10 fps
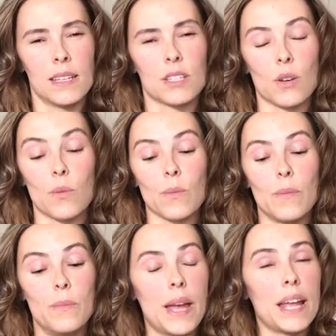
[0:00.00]

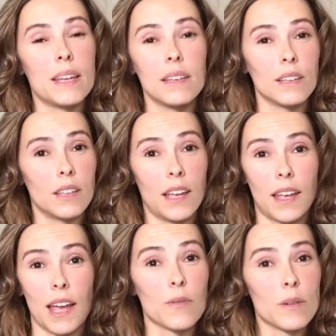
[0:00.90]
So men
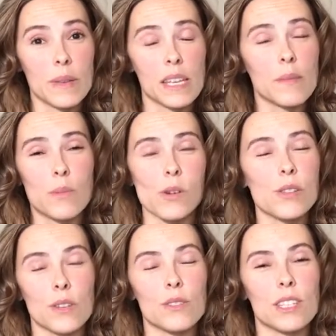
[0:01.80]
and women can
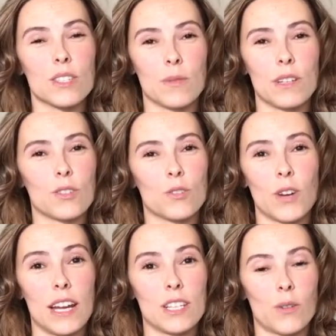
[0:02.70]
both use this one. It's
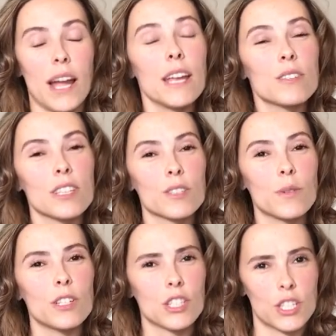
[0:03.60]
great. So I use this
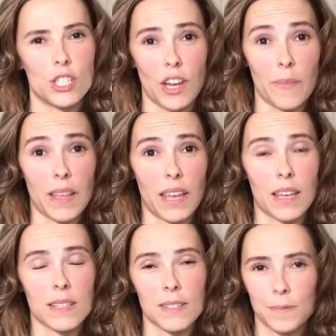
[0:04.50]
one just to shave my
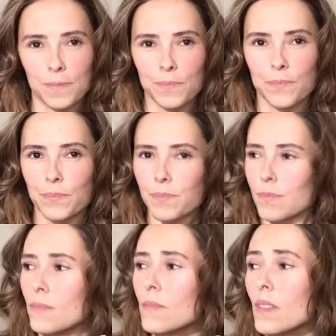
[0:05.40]
legs.
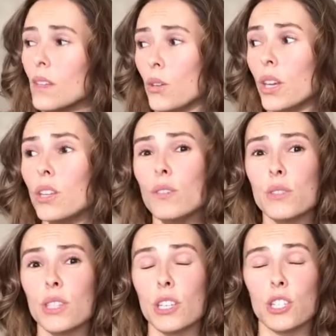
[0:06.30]
You can
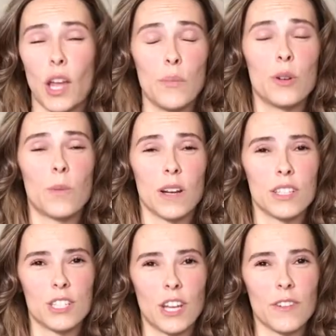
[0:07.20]
use the shampoo
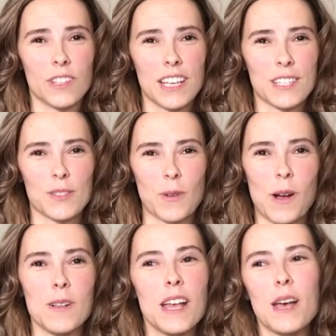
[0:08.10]
bars to shave your legs as
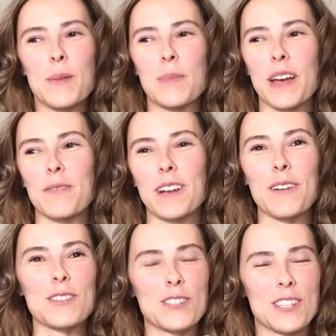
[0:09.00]
well, but when
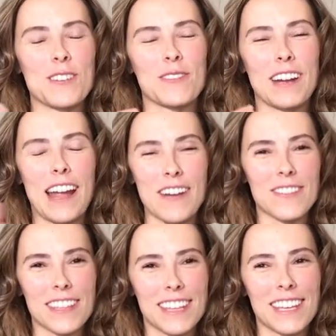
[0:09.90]
I was using it for
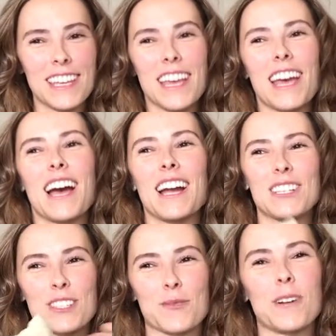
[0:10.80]
everything,
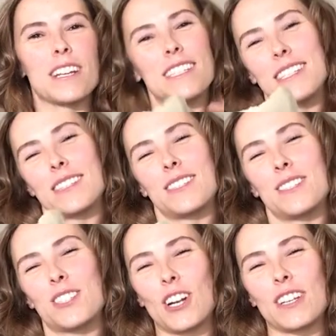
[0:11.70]
I just wanted to
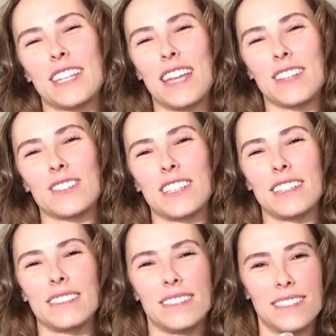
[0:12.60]
start
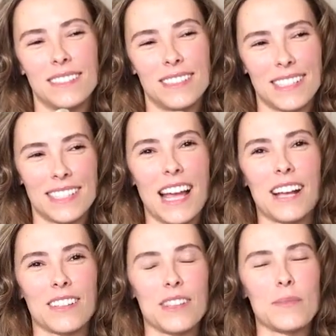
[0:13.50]
tailoring
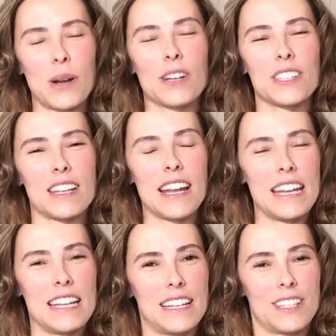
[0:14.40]
exactly the bars that I
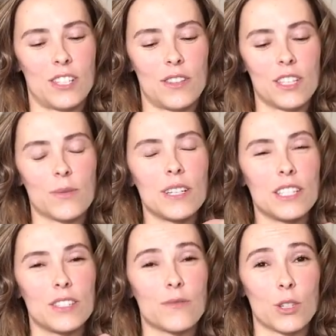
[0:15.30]
needed. So this one
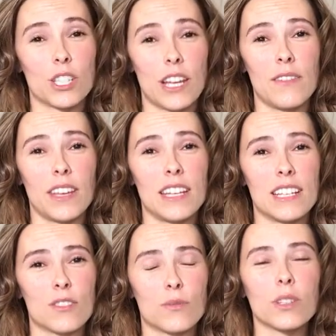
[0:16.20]
is for shaving. It
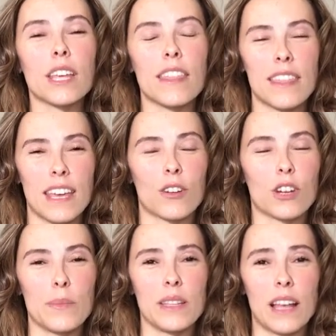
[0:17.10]
does a really thick,
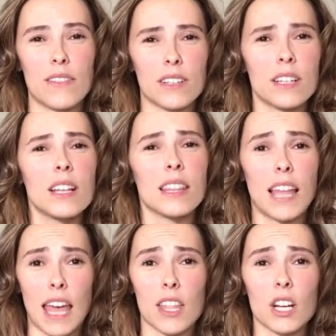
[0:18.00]
creamy
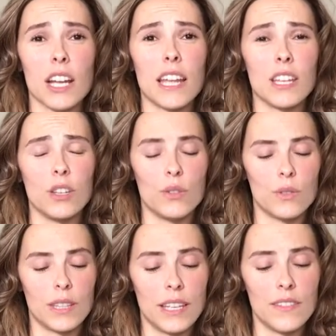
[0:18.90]
lather, and
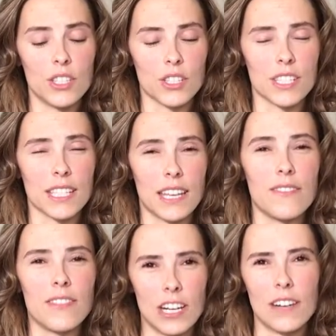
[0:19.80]
leaves your
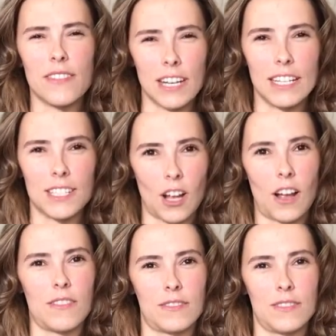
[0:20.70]
skin very
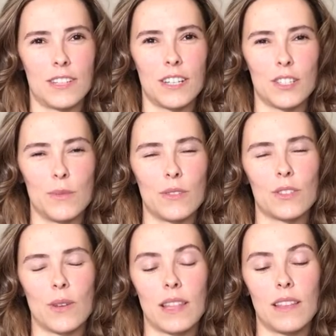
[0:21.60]
soft, very
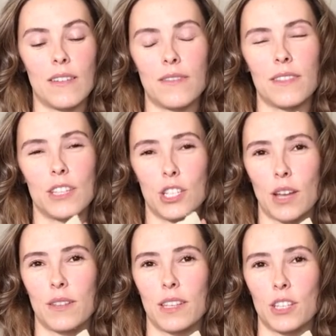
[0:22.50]
smooth. So I love
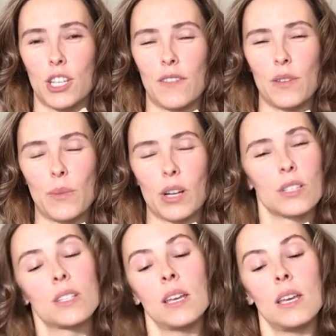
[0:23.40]
the shaving
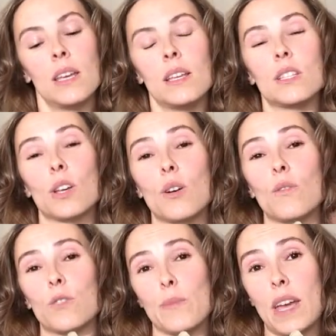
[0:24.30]
bars.
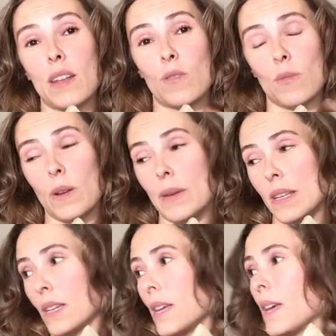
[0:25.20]
So for men or women.